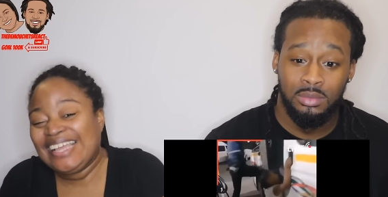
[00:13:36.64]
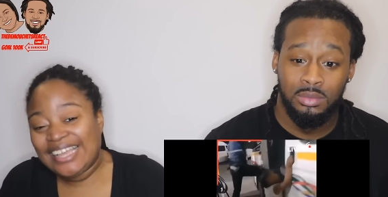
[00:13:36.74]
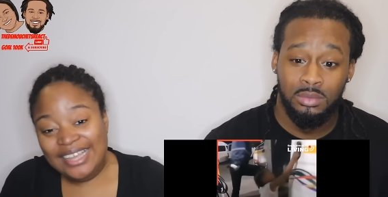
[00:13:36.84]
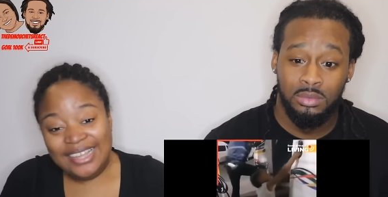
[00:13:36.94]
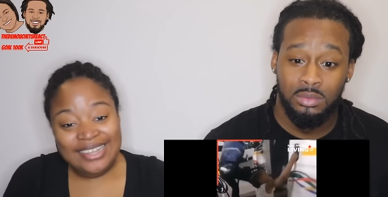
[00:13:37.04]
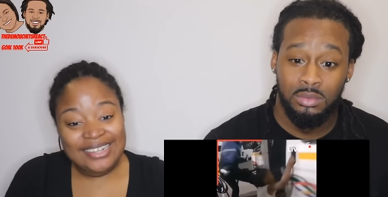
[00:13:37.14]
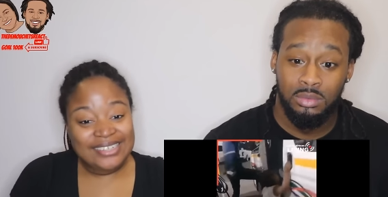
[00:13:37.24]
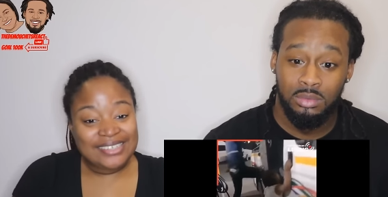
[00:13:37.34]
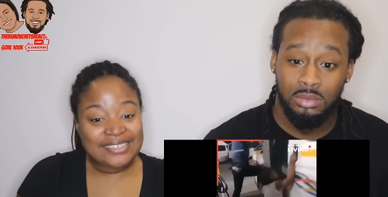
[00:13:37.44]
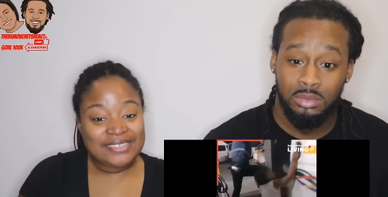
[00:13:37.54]

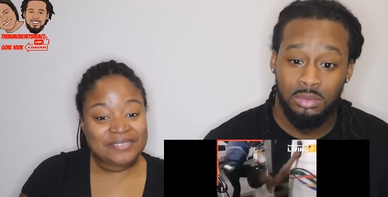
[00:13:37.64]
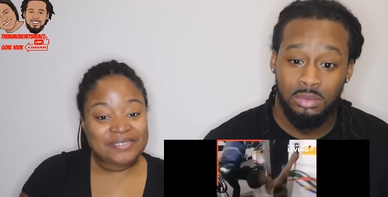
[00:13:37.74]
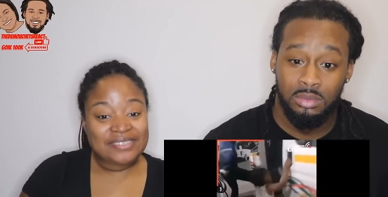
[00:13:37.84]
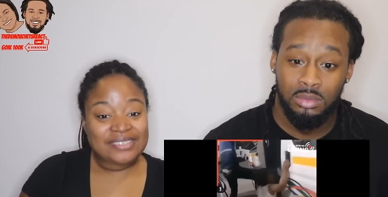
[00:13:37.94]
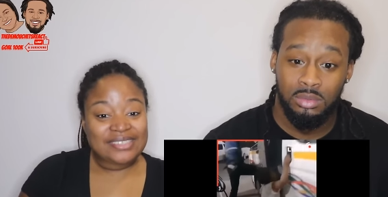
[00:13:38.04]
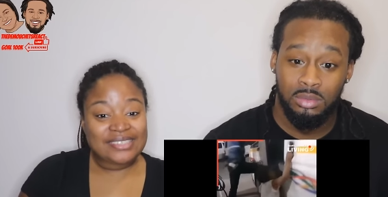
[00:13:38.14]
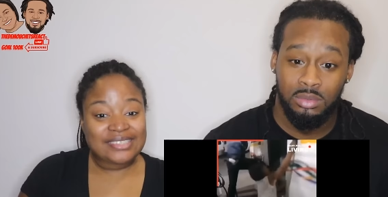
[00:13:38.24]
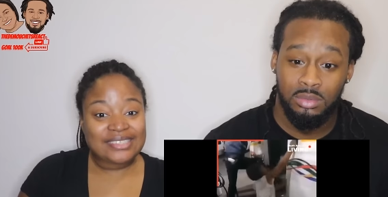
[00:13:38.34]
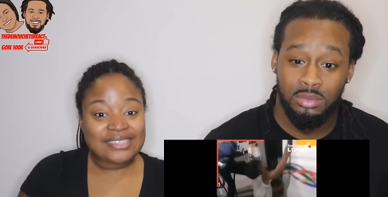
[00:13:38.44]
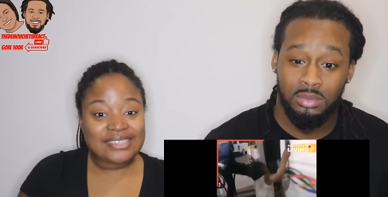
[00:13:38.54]

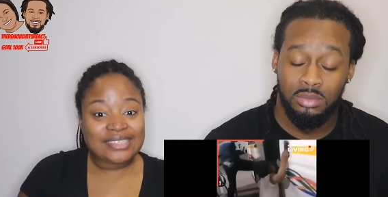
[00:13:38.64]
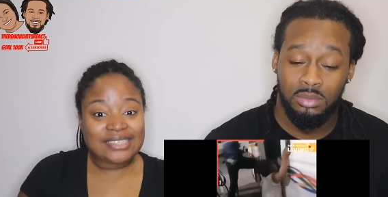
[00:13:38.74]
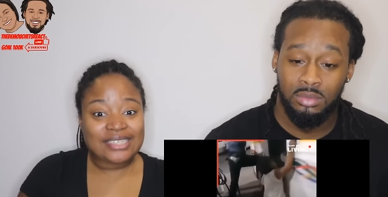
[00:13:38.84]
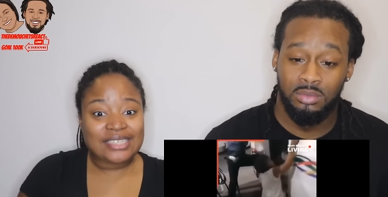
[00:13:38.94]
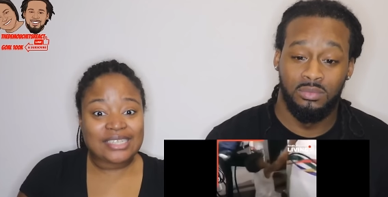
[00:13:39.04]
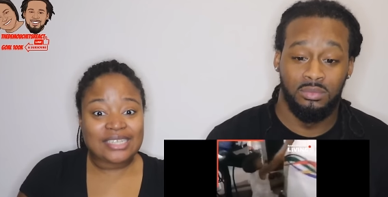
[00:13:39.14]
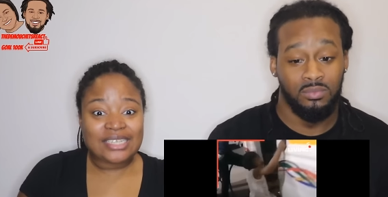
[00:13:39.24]
Nothing is said.